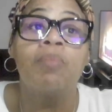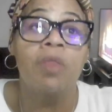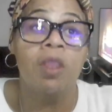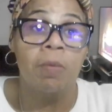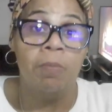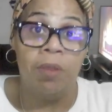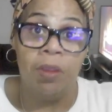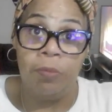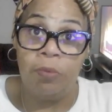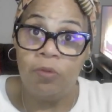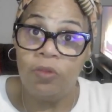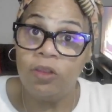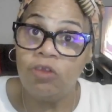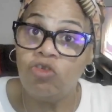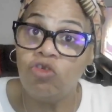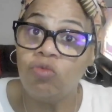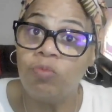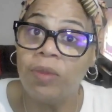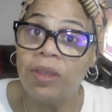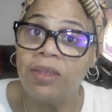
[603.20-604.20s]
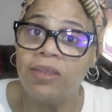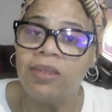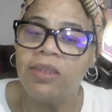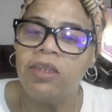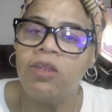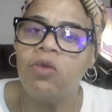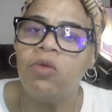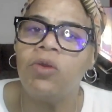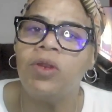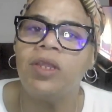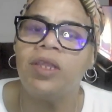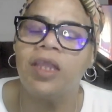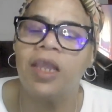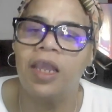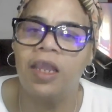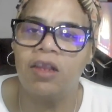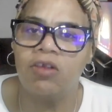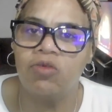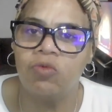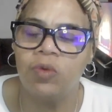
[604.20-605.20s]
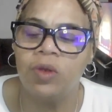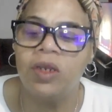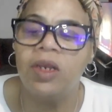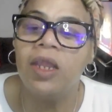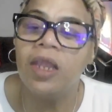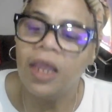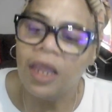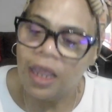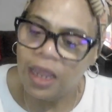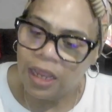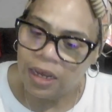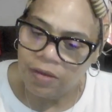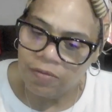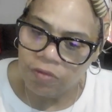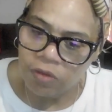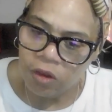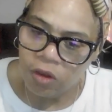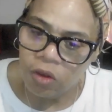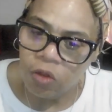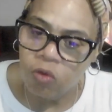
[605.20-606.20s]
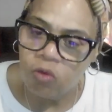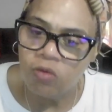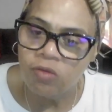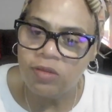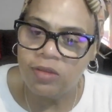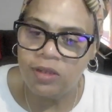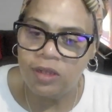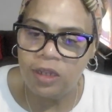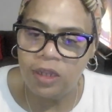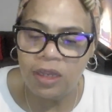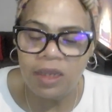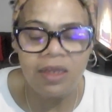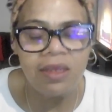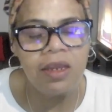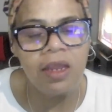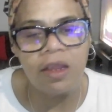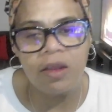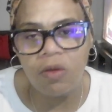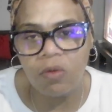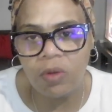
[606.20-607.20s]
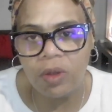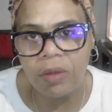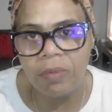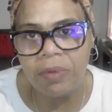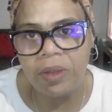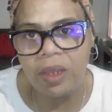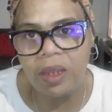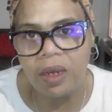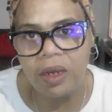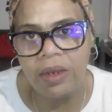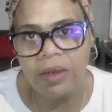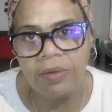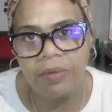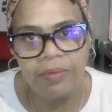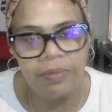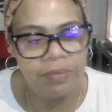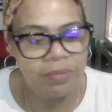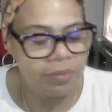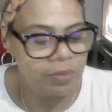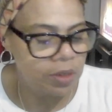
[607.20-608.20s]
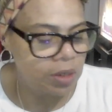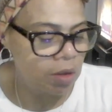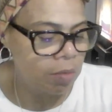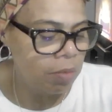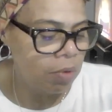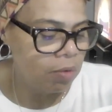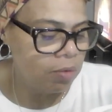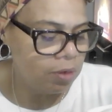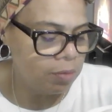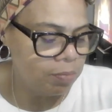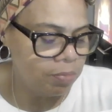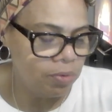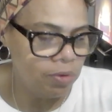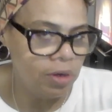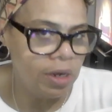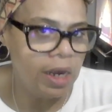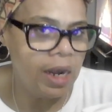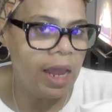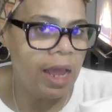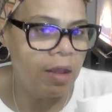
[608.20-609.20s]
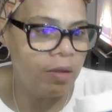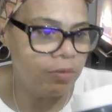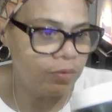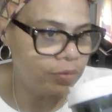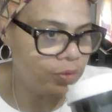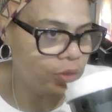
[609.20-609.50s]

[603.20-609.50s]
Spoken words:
People that you may see or engage with, and if the locals see it, they gonna come get it. Come on and pull it out.